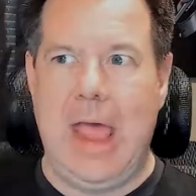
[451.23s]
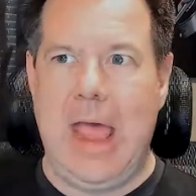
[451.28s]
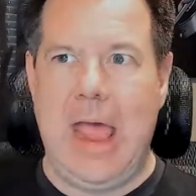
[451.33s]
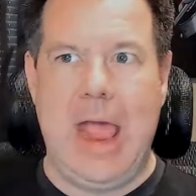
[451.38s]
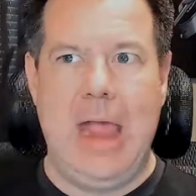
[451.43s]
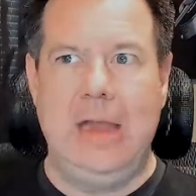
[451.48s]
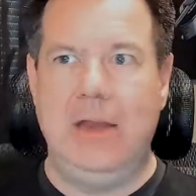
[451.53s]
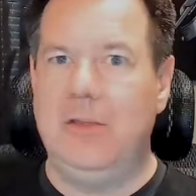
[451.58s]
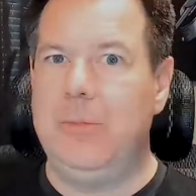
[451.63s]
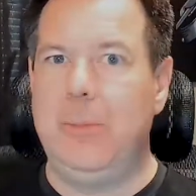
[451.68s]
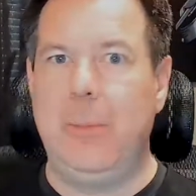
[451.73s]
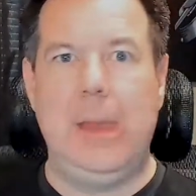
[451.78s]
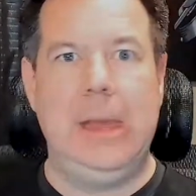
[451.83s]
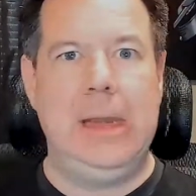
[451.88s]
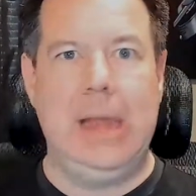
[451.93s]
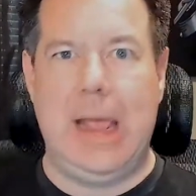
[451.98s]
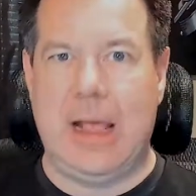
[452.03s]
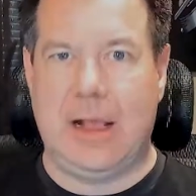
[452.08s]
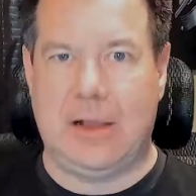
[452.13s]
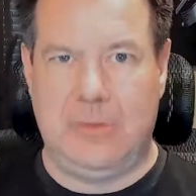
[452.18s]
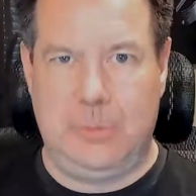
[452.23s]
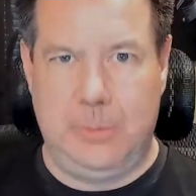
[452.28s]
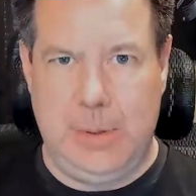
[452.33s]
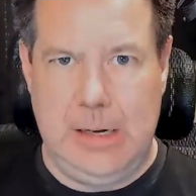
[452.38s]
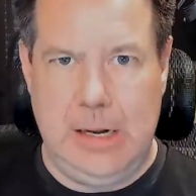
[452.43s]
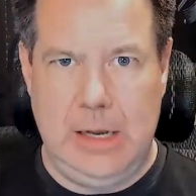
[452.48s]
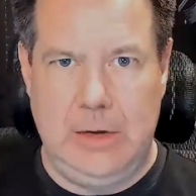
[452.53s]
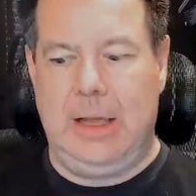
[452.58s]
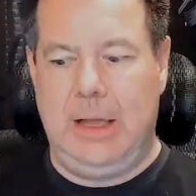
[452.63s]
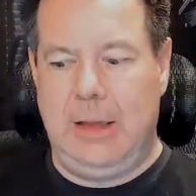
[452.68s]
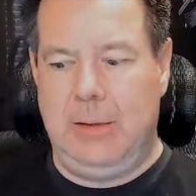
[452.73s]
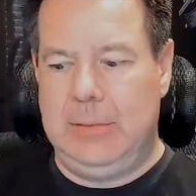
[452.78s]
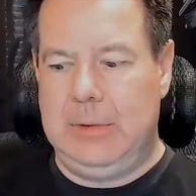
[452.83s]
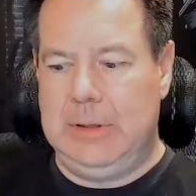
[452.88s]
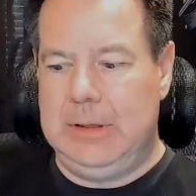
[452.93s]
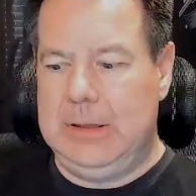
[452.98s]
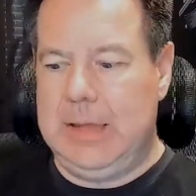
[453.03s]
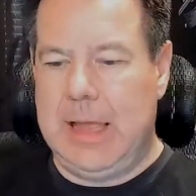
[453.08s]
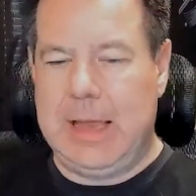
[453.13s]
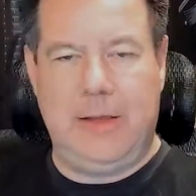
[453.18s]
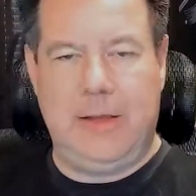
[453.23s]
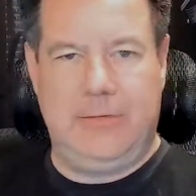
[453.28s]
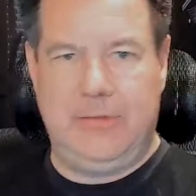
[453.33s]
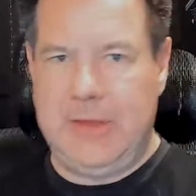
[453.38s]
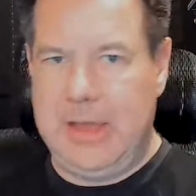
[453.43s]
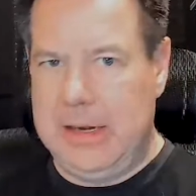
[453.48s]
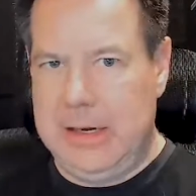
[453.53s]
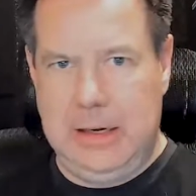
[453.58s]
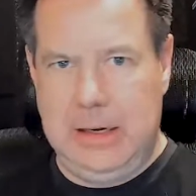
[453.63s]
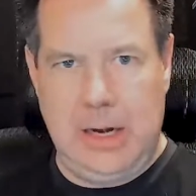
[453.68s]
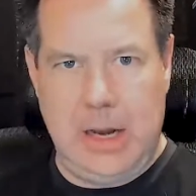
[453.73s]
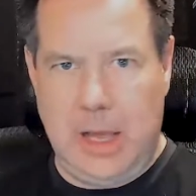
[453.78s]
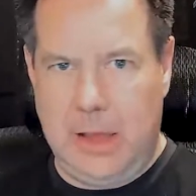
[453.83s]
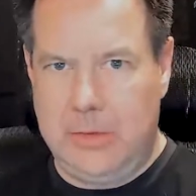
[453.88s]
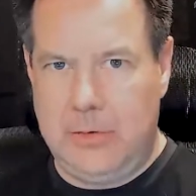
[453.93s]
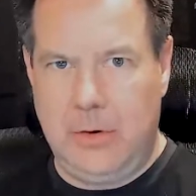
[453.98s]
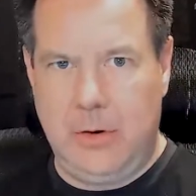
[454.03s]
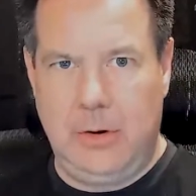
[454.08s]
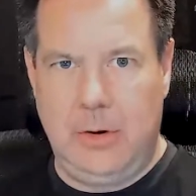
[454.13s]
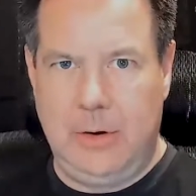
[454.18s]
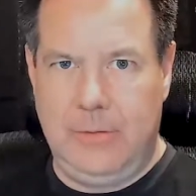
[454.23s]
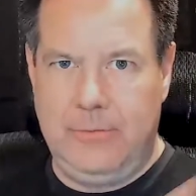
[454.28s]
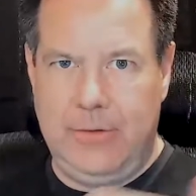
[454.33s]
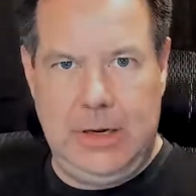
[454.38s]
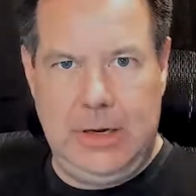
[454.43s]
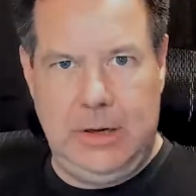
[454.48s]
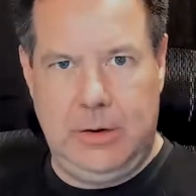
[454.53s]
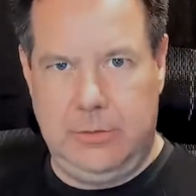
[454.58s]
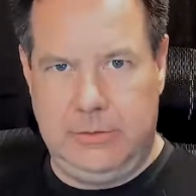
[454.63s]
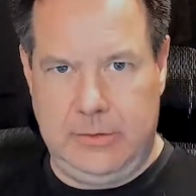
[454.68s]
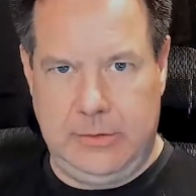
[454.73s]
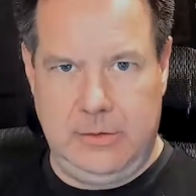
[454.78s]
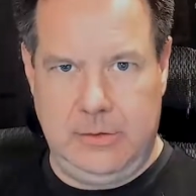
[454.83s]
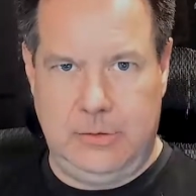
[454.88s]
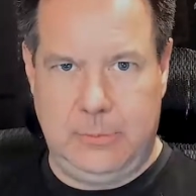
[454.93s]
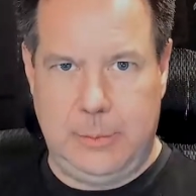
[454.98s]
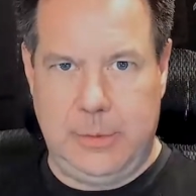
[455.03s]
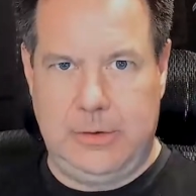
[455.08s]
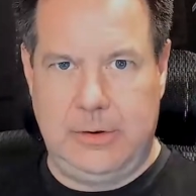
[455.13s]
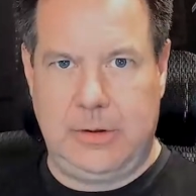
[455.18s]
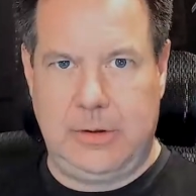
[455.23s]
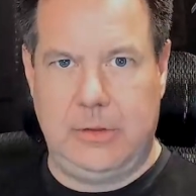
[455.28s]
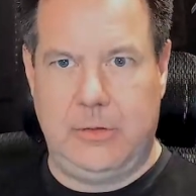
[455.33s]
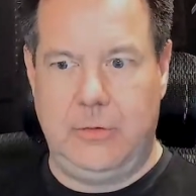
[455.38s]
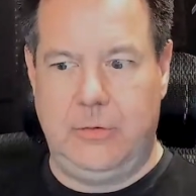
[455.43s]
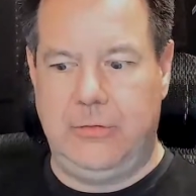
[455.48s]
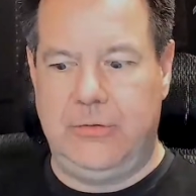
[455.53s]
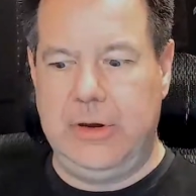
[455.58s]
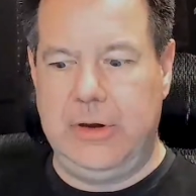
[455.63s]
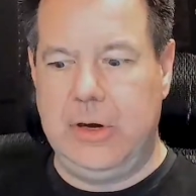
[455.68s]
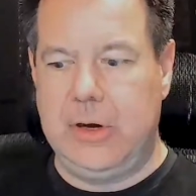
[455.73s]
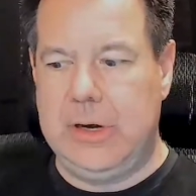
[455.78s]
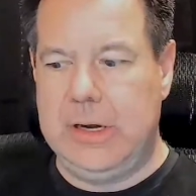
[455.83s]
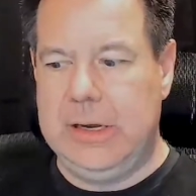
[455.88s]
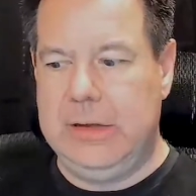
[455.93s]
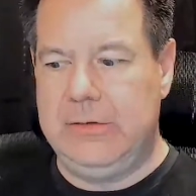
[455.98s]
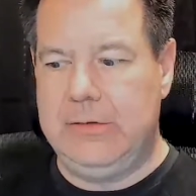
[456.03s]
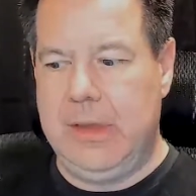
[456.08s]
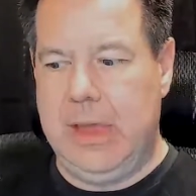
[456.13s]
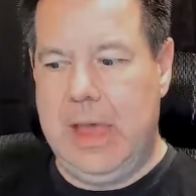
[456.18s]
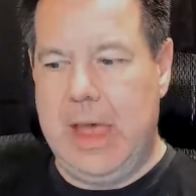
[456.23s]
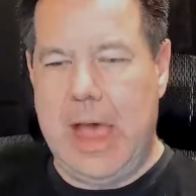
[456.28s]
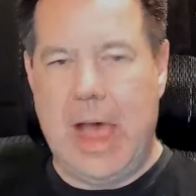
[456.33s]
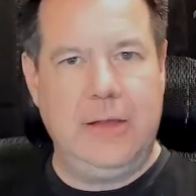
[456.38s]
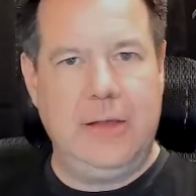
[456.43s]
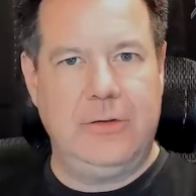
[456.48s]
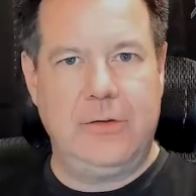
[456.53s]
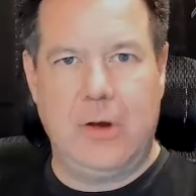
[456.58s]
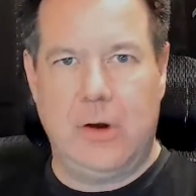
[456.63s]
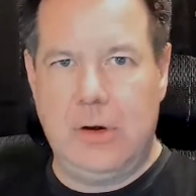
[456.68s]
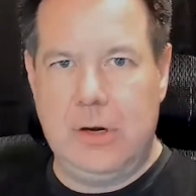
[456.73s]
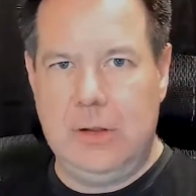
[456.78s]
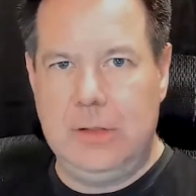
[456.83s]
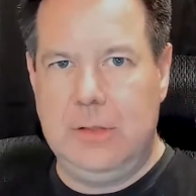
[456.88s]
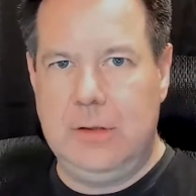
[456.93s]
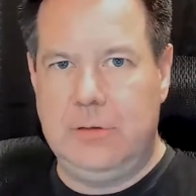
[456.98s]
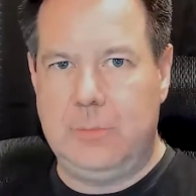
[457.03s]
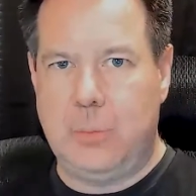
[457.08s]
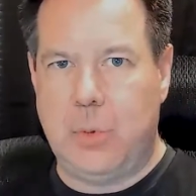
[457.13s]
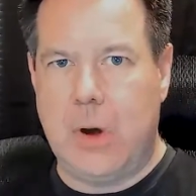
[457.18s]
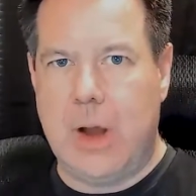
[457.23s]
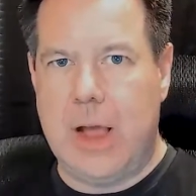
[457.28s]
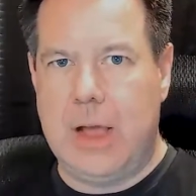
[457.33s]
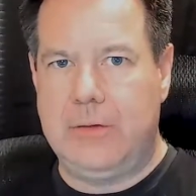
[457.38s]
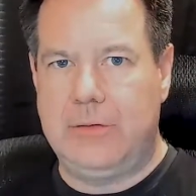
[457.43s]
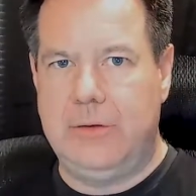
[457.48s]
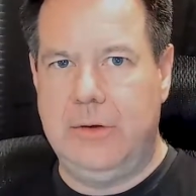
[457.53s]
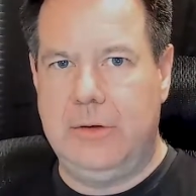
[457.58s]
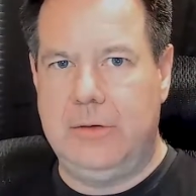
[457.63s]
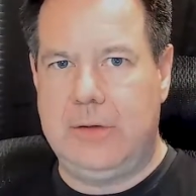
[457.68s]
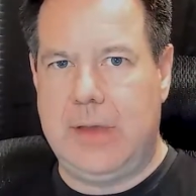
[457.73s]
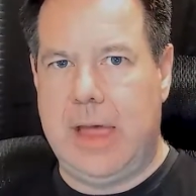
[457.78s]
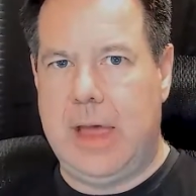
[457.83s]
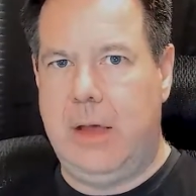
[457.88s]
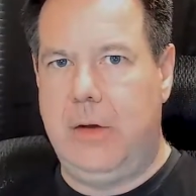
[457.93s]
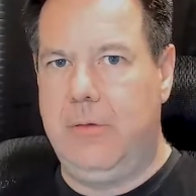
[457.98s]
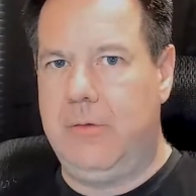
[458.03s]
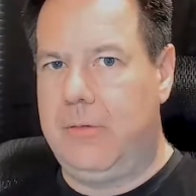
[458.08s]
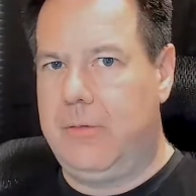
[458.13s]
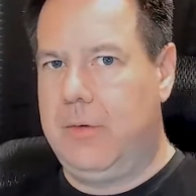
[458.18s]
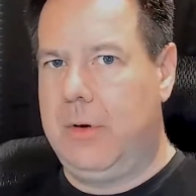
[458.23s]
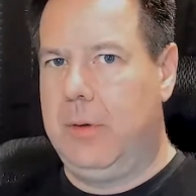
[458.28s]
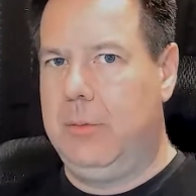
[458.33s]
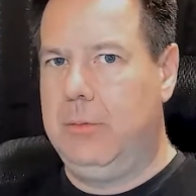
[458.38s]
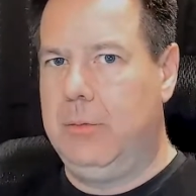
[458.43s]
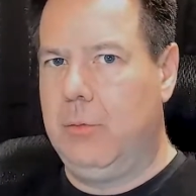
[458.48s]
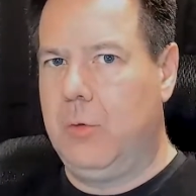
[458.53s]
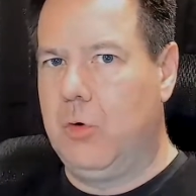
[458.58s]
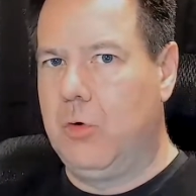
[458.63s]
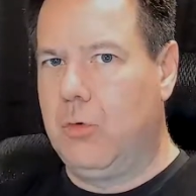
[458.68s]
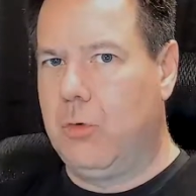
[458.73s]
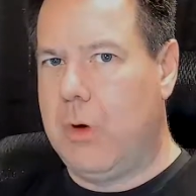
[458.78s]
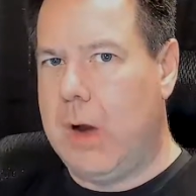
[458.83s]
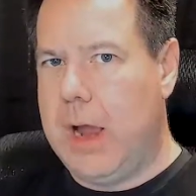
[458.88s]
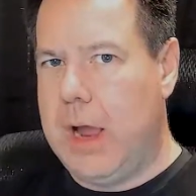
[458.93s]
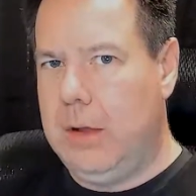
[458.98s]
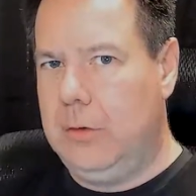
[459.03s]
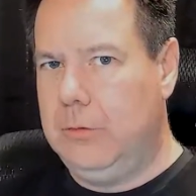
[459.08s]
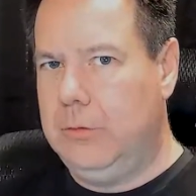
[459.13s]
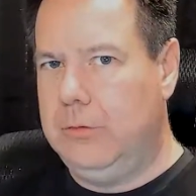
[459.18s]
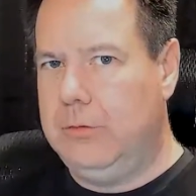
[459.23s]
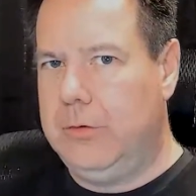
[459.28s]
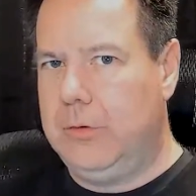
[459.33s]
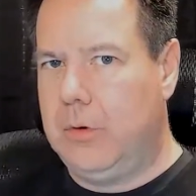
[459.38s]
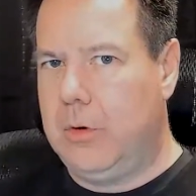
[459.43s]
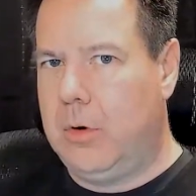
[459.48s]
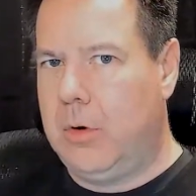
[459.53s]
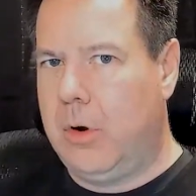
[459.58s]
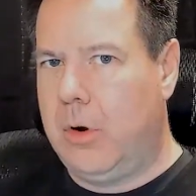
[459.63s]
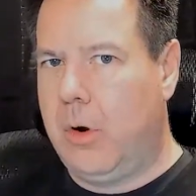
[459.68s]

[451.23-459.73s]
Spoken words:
And it's been exponential. Like I've said in other videos in this particular series, I started this process out from ground zero